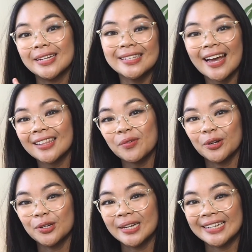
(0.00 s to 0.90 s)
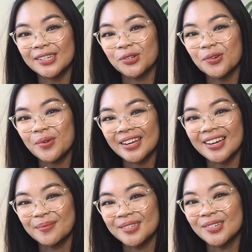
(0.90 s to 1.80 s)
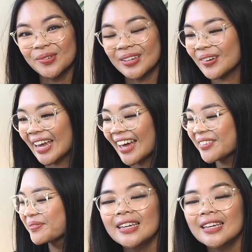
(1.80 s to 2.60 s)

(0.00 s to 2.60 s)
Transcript: exactly what you need to do when it comes to doing your GAT.